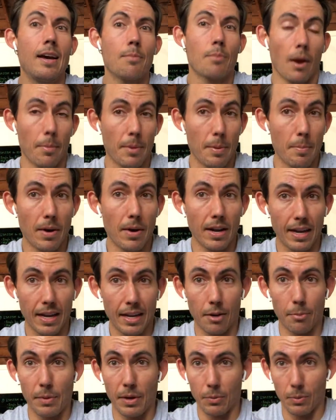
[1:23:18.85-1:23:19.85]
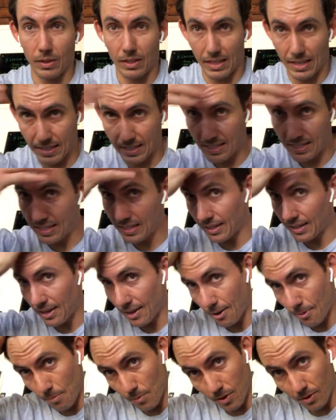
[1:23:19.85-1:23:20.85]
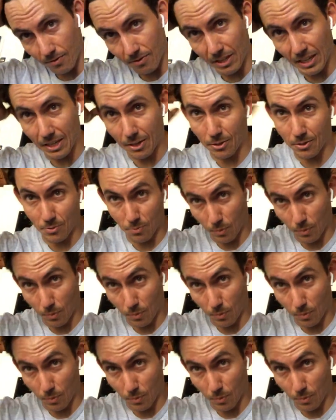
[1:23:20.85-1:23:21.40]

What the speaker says: Probably Monday it'll be released. Videos